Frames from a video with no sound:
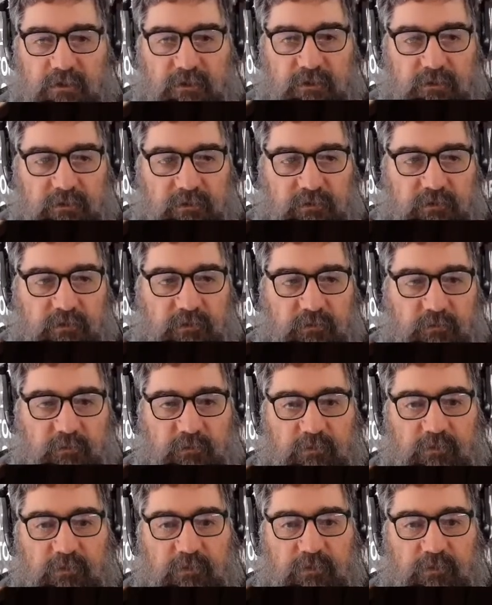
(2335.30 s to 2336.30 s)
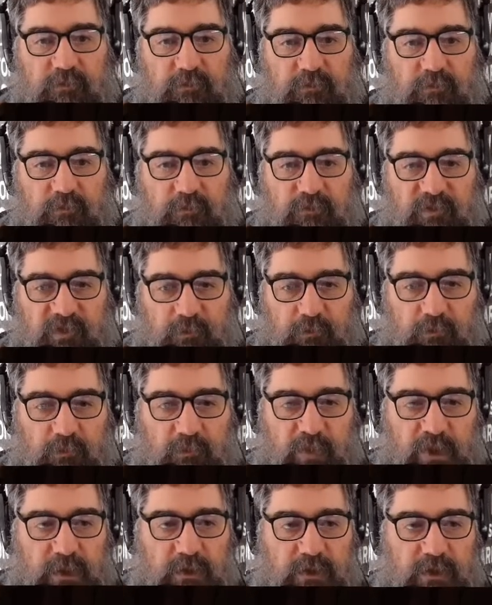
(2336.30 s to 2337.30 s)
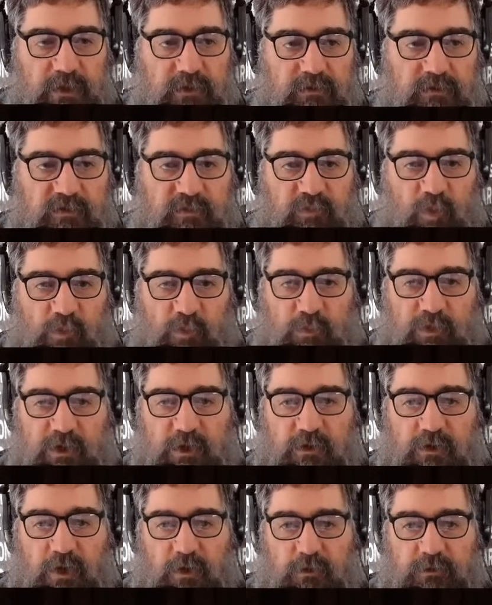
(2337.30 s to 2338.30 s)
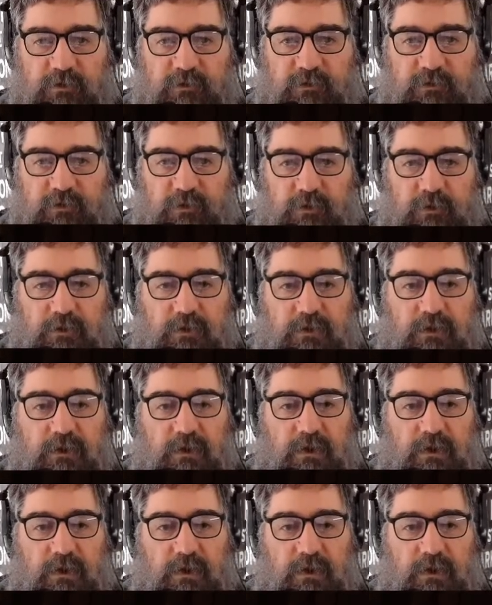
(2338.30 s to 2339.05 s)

And some buildings, probably a cold store.